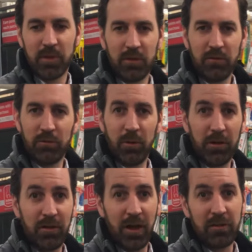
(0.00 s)
Just want to
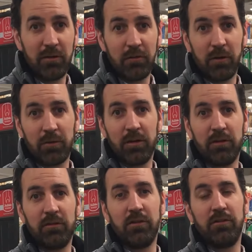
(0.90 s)
thank the folks at
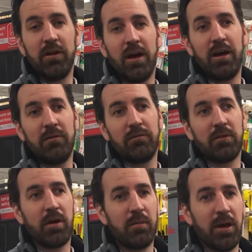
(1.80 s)
CGI for
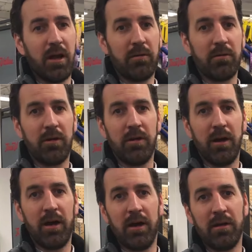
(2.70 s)
coming out
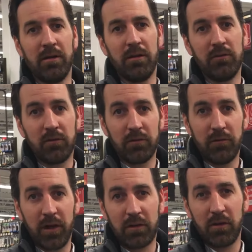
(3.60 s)
and
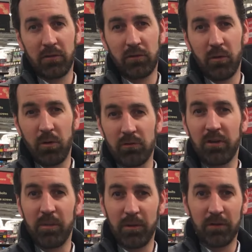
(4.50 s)
disinfecting our stores,
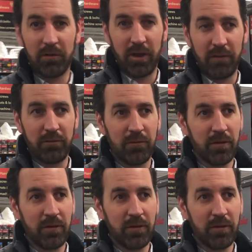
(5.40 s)
keeping us safe.